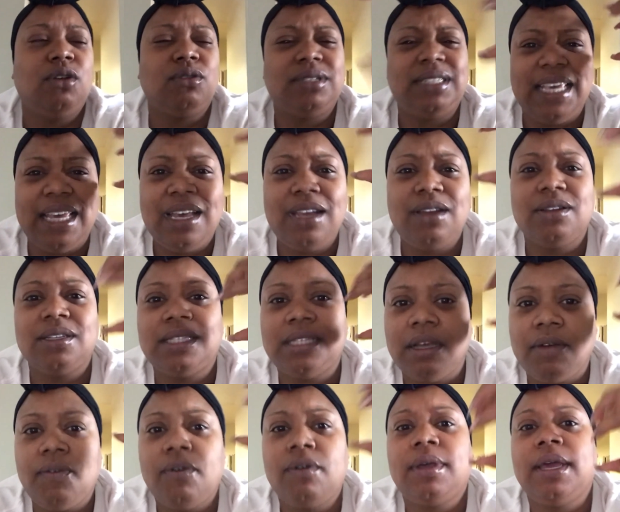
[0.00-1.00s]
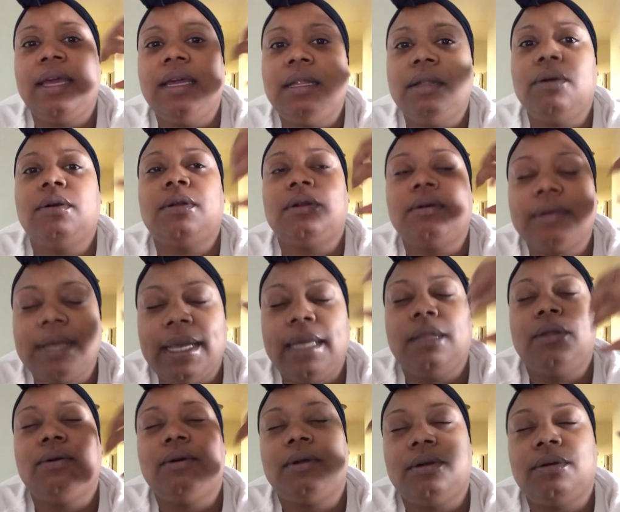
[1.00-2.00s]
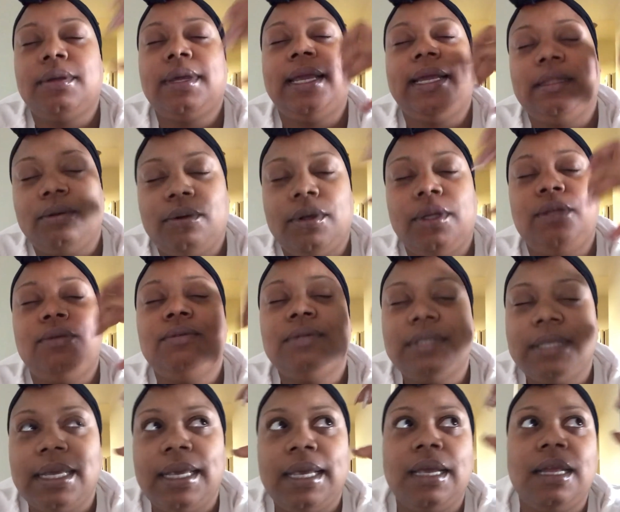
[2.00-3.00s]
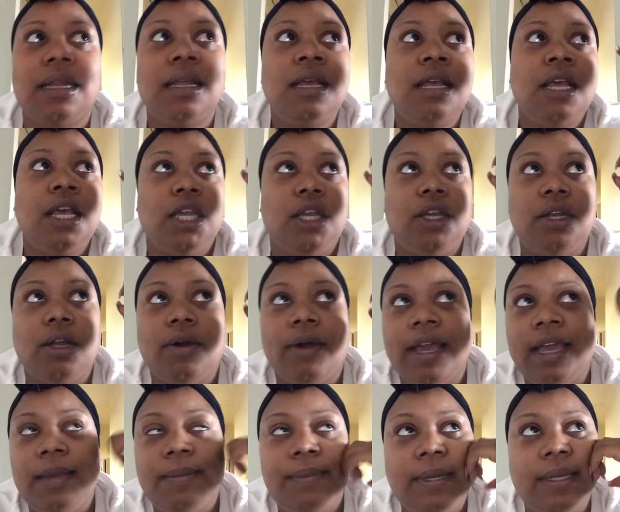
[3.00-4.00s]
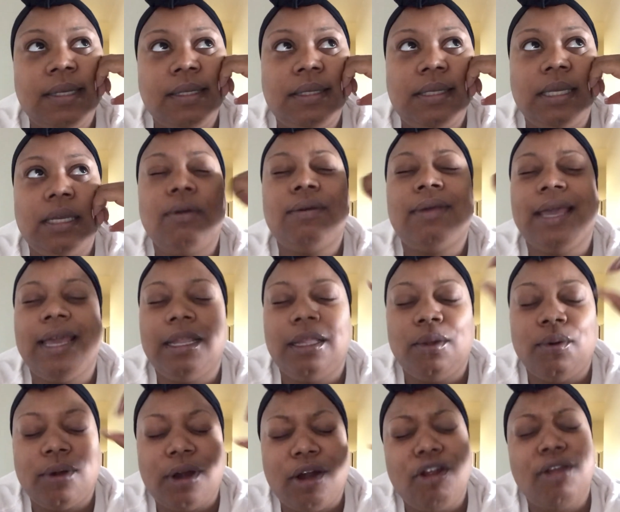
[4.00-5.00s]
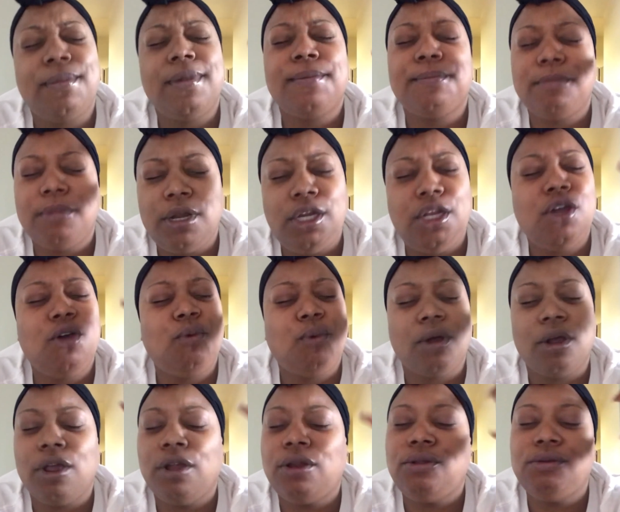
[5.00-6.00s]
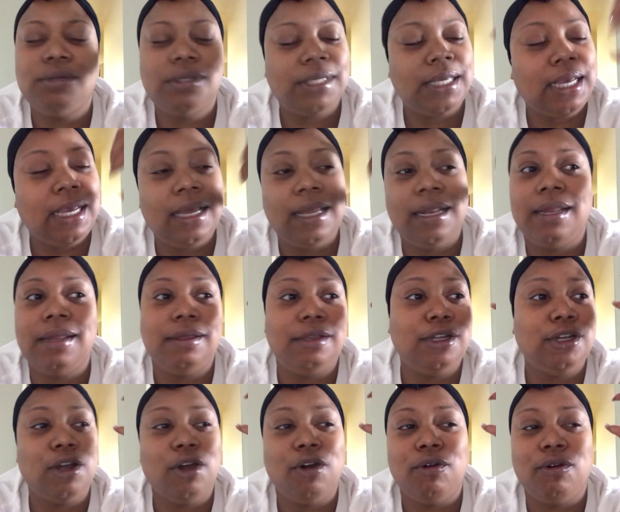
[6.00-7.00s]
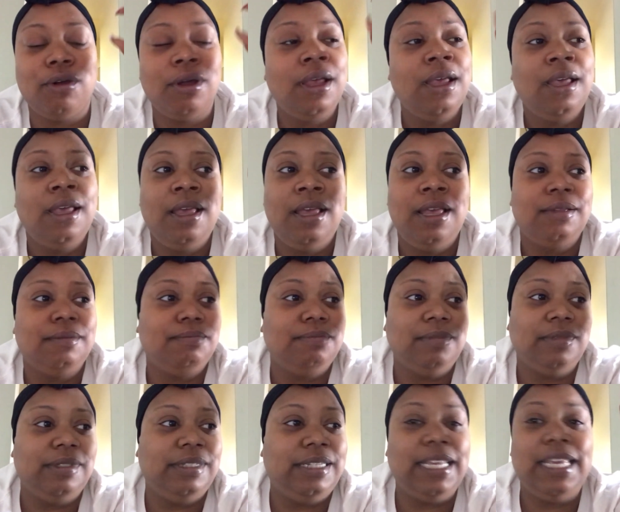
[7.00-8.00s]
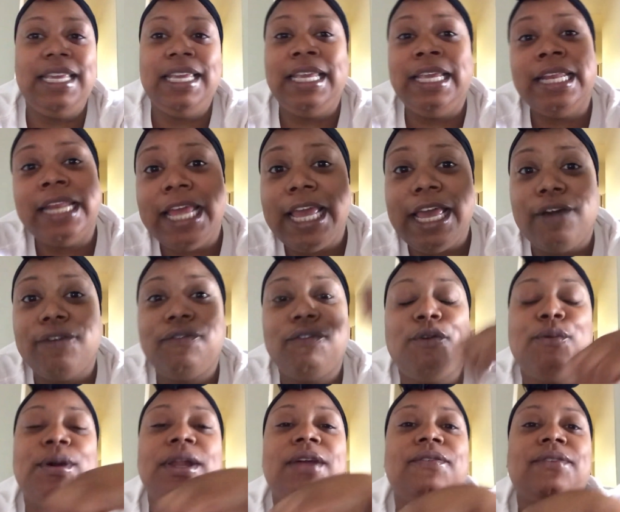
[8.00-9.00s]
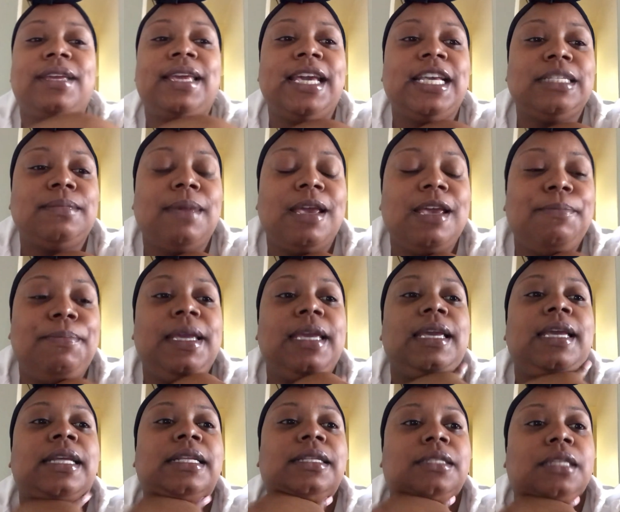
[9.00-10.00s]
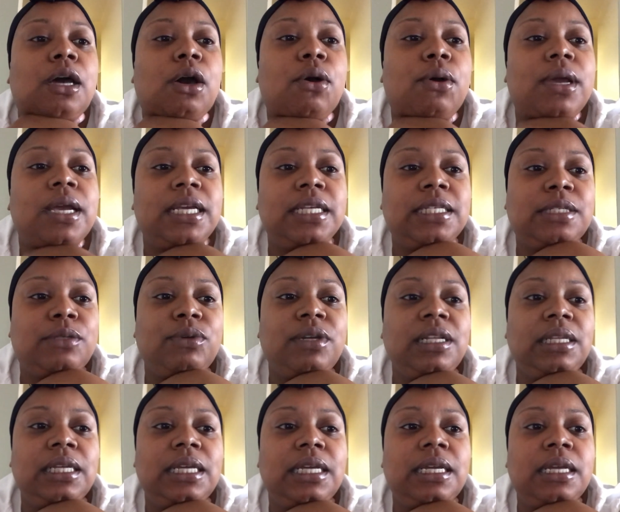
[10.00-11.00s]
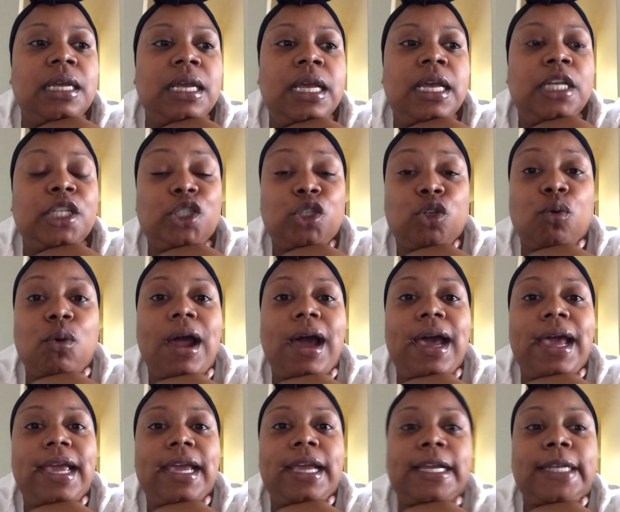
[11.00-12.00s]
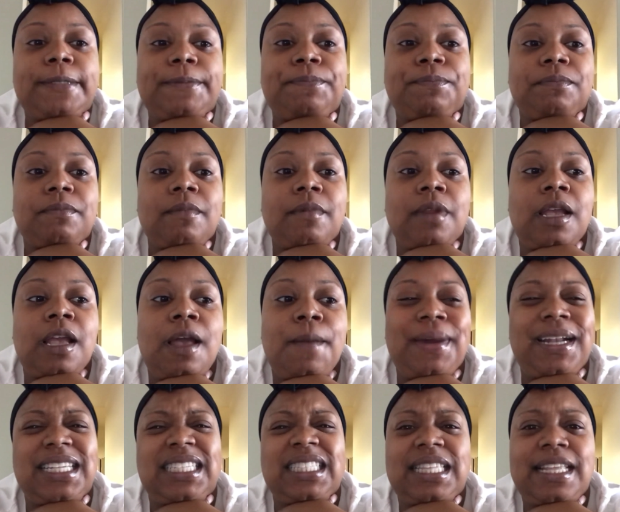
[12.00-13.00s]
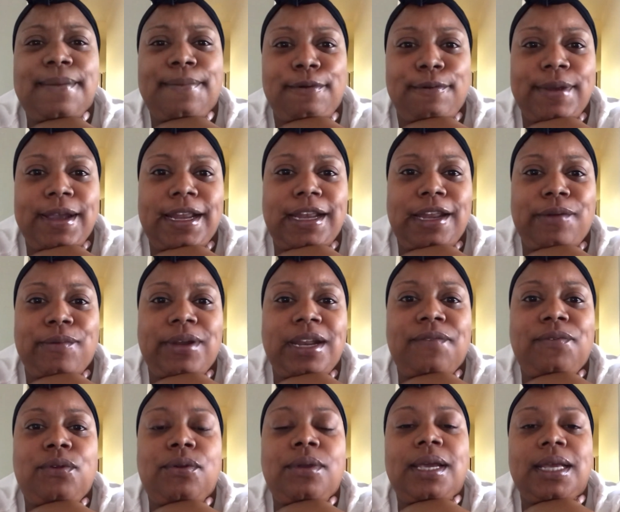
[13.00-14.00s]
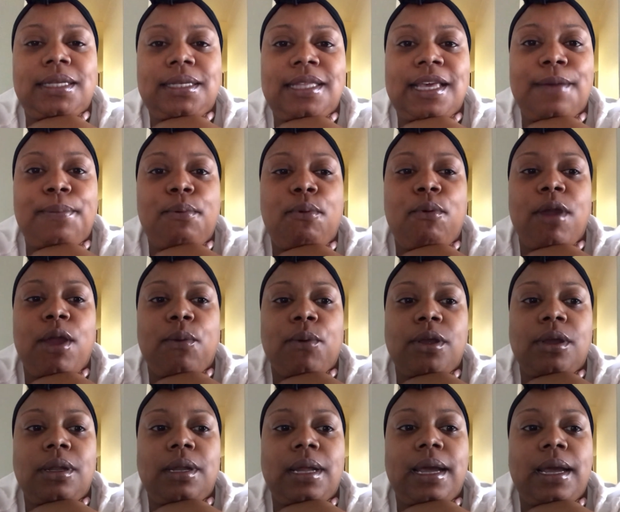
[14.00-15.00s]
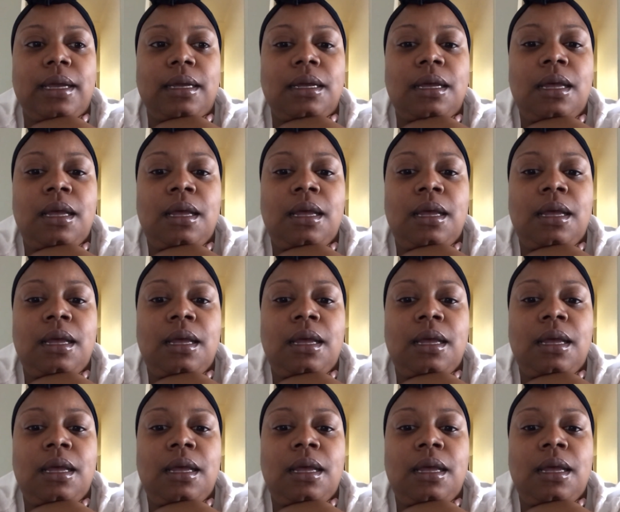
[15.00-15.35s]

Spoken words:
tell yourself, okay, Lord, you said, A, B, and C. Okay, Lord, I remember in your word, you said, D, E, and F, or whatever the case may be. And so it's really trying, but it's liberating whenever you get to that point where you're like,